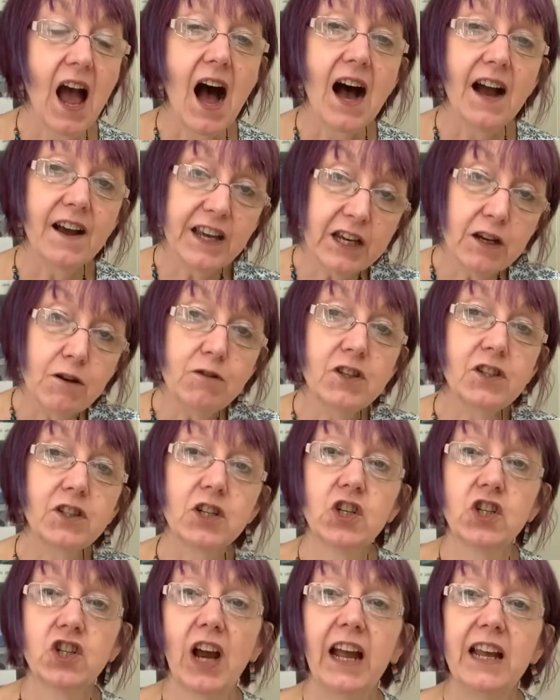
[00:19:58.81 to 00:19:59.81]
I used the
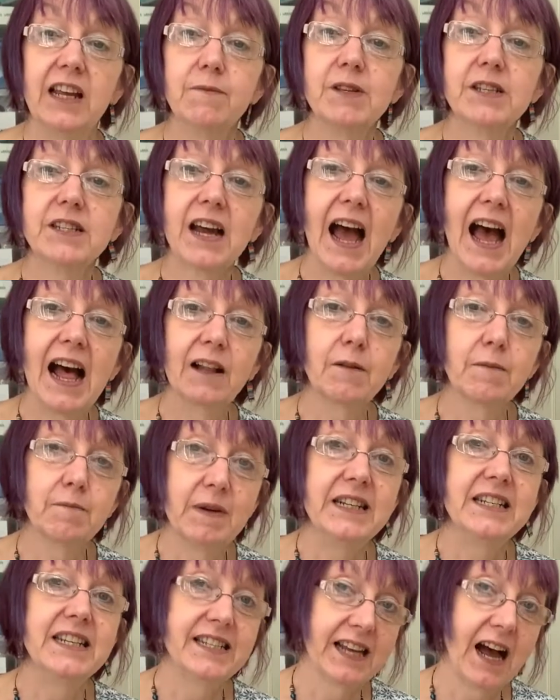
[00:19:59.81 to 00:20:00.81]
shapes to help
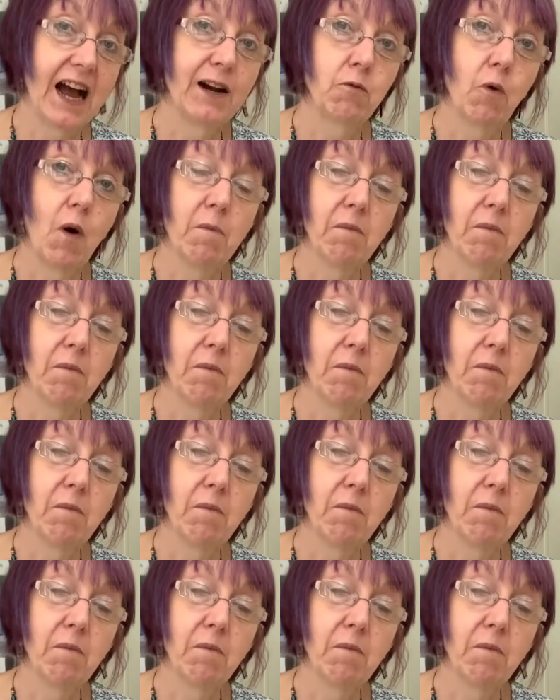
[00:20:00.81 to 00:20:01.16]
me decide what